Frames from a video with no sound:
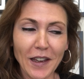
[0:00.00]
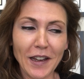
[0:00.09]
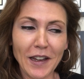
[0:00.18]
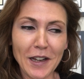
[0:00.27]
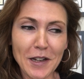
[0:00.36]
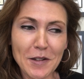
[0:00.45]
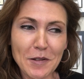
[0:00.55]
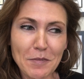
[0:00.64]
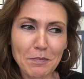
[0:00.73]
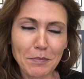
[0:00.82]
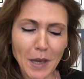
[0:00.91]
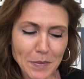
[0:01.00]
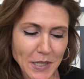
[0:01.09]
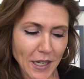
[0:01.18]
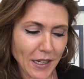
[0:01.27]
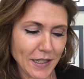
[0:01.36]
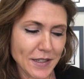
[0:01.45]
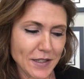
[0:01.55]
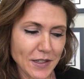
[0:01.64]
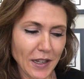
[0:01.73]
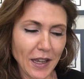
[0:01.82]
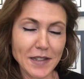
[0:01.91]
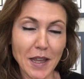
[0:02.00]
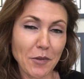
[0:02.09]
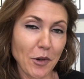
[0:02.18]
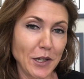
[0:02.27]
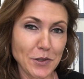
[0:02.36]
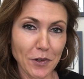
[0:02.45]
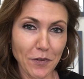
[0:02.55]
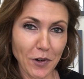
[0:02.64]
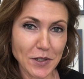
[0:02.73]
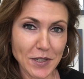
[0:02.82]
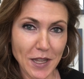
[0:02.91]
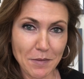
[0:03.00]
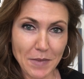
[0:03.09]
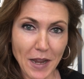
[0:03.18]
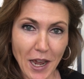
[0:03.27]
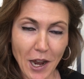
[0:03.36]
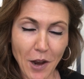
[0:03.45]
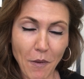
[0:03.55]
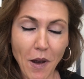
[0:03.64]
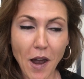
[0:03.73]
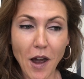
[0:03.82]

Uh, Peptides, as I'm going to refer to them now,